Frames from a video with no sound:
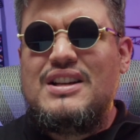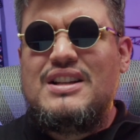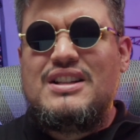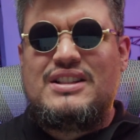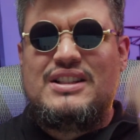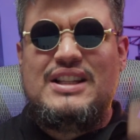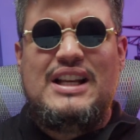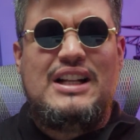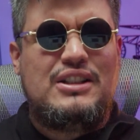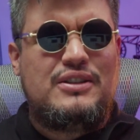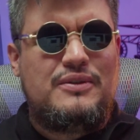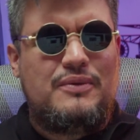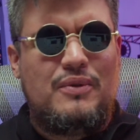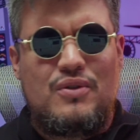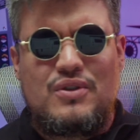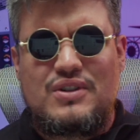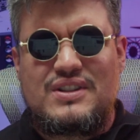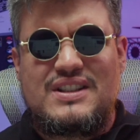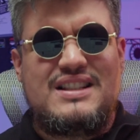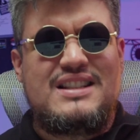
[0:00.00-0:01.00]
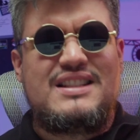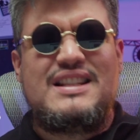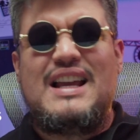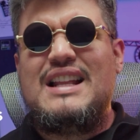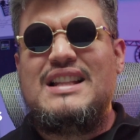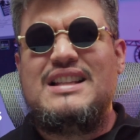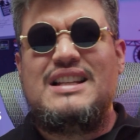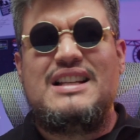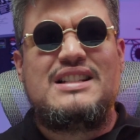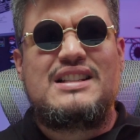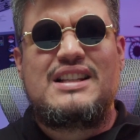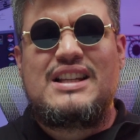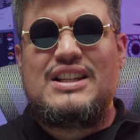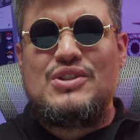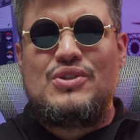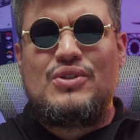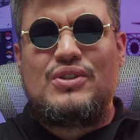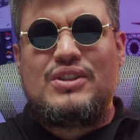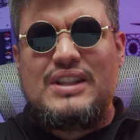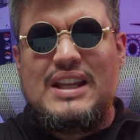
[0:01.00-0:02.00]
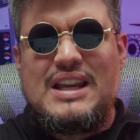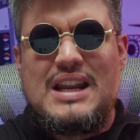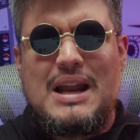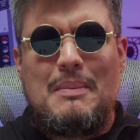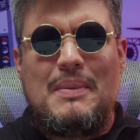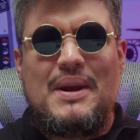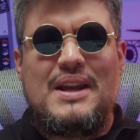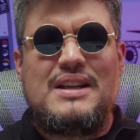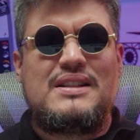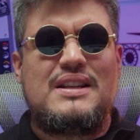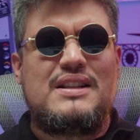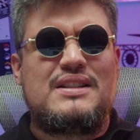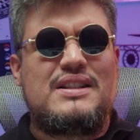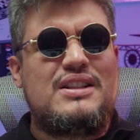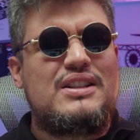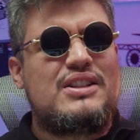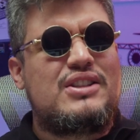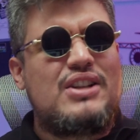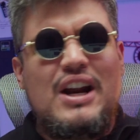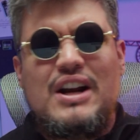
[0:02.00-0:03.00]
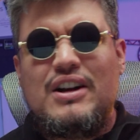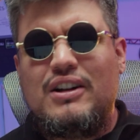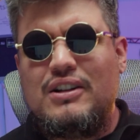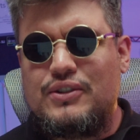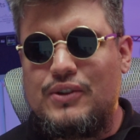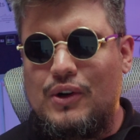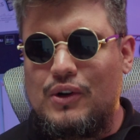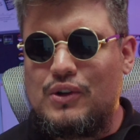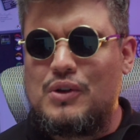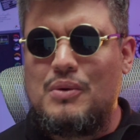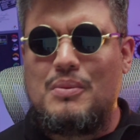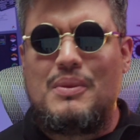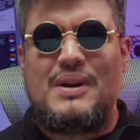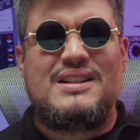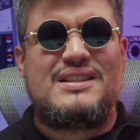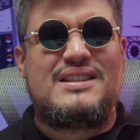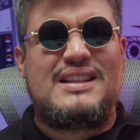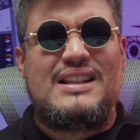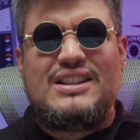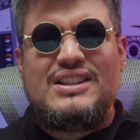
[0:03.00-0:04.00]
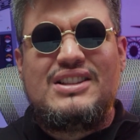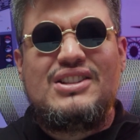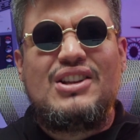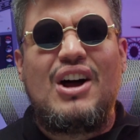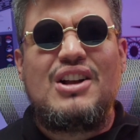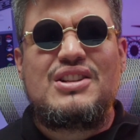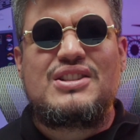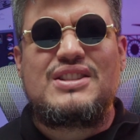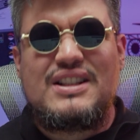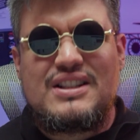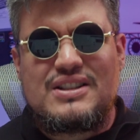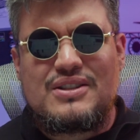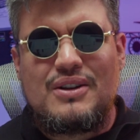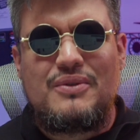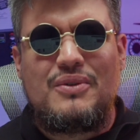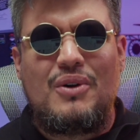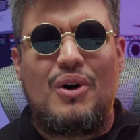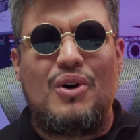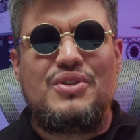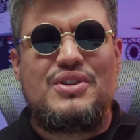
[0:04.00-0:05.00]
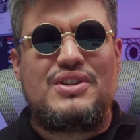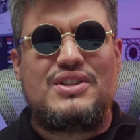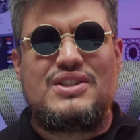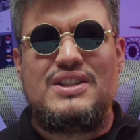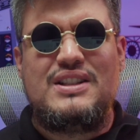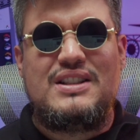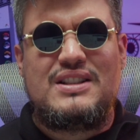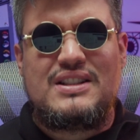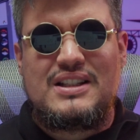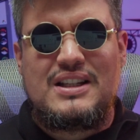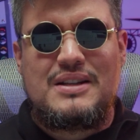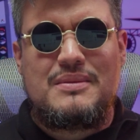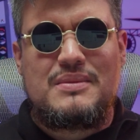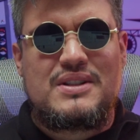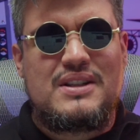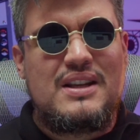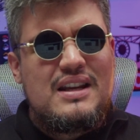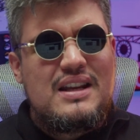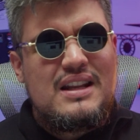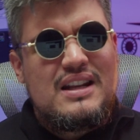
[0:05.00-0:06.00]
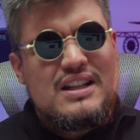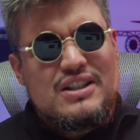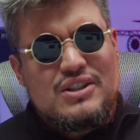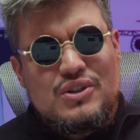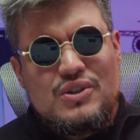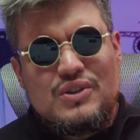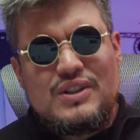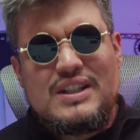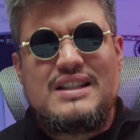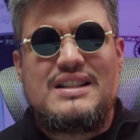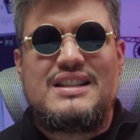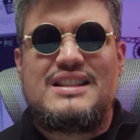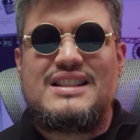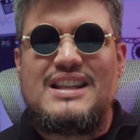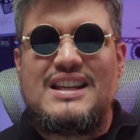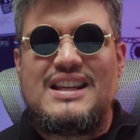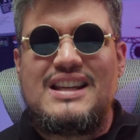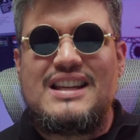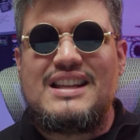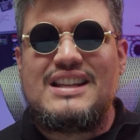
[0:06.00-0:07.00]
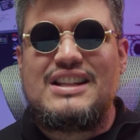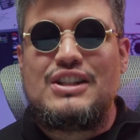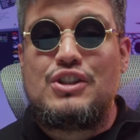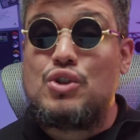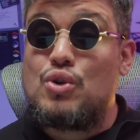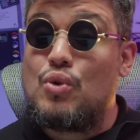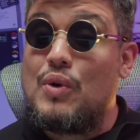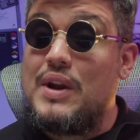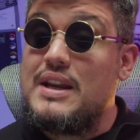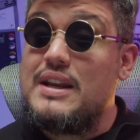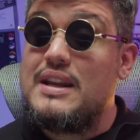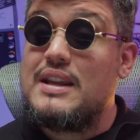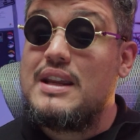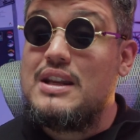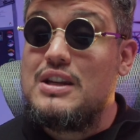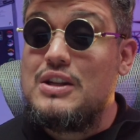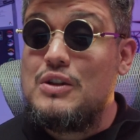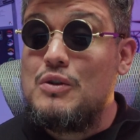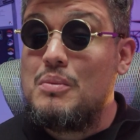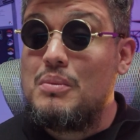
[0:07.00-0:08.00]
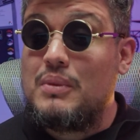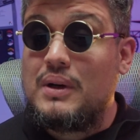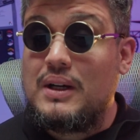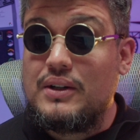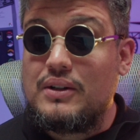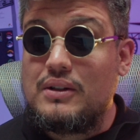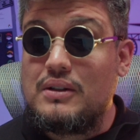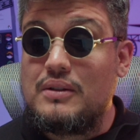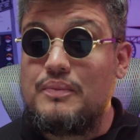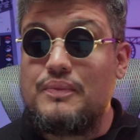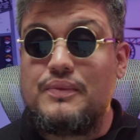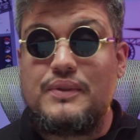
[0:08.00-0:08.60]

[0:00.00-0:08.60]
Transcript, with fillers: Salesforce and Zendesk and your databases, internal documents, and dozens of other systems. And as you can see, training a new model